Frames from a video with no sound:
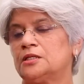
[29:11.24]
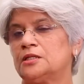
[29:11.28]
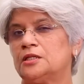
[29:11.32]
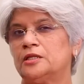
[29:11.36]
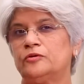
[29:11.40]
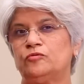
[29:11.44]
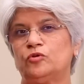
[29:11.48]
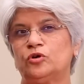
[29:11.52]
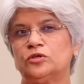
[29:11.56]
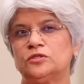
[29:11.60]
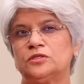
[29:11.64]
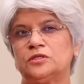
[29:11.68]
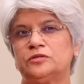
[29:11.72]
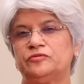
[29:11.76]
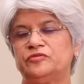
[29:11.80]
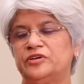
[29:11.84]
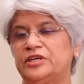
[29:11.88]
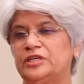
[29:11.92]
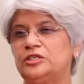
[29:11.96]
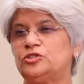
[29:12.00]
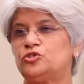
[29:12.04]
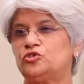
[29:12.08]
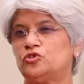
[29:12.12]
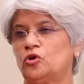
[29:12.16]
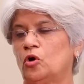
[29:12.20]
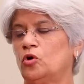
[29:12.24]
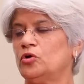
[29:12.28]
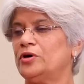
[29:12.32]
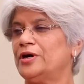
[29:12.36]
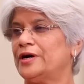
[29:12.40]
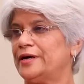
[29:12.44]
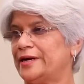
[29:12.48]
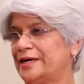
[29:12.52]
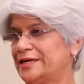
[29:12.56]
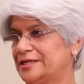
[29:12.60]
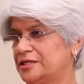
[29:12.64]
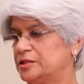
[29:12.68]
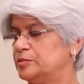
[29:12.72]
there was a very strong
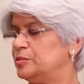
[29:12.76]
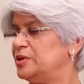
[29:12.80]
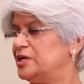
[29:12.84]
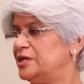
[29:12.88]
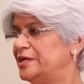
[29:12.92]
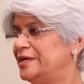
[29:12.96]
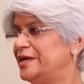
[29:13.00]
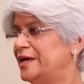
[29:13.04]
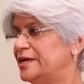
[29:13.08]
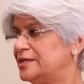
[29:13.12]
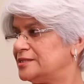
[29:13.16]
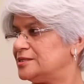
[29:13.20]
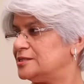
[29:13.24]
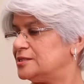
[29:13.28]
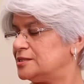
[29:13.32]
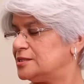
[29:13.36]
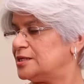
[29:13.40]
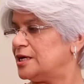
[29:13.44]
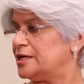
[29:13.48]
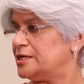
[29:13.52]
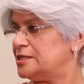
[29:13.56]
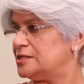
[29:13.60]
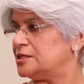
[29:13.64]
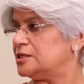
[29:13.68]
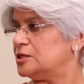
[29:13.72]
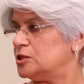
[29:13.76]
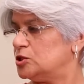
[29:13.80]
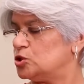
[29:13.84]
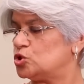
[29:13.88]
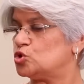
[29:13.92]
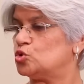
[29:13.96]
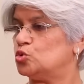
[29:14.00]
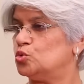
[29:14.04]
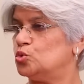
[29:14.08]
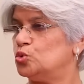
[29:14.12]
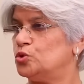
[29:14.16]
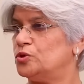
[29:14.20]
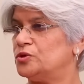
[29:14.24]
character building exercise in the
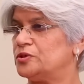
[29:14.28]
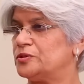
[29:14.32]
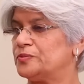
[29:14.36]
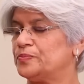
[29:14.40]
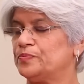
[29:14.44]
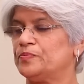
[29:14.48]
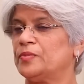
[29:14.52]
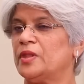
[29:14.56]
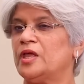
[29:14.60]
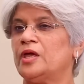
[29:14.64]
schools.